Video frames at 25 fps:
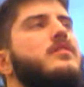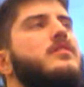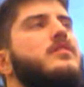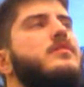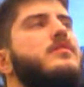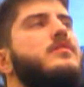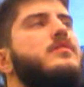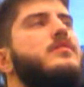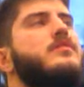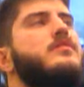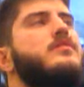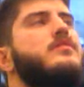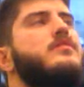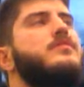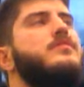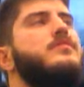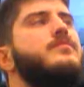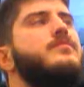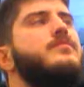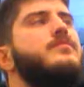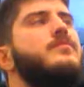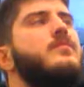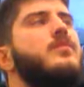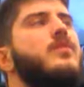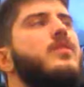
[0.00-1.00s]
The
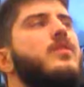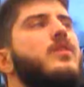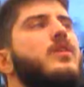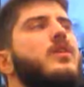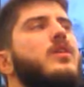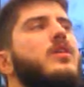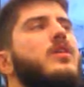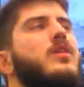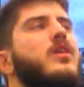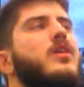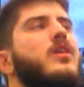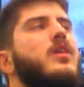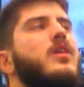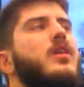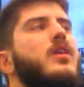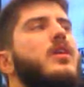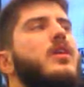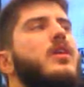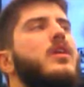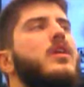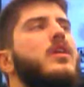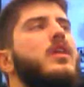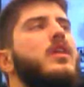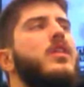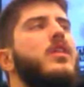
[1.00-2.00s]
2/5 that are
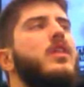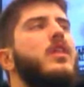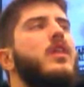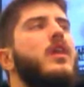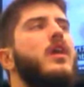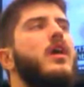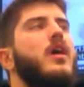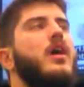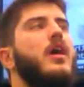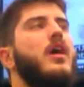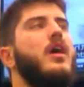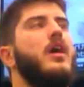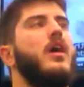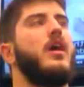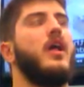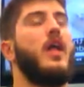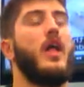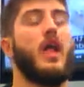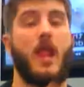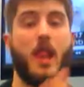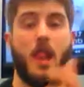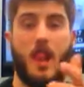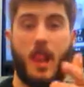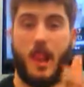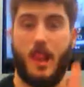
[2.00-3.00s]
remaining,
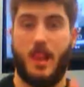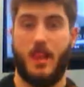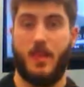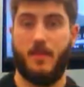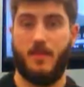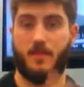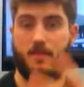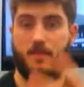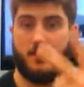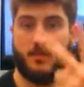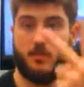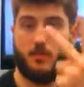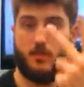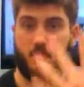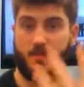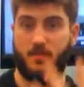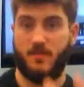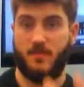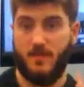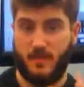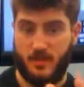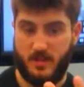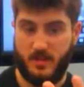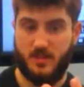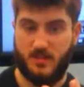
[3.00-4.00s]
they didn't
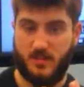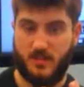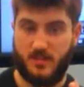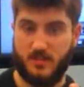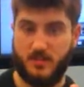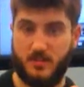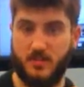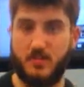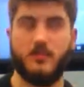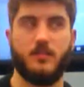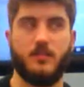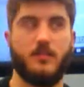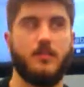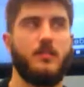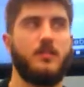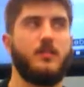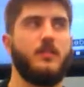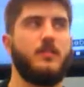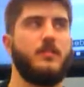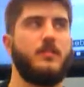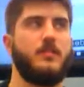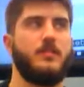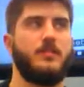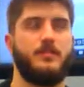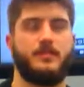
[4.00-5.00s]
know. They're
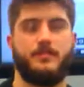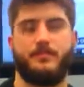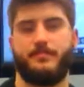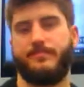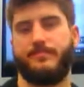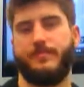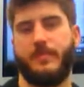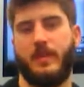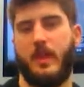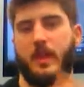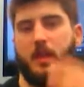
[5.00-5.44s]
undecided.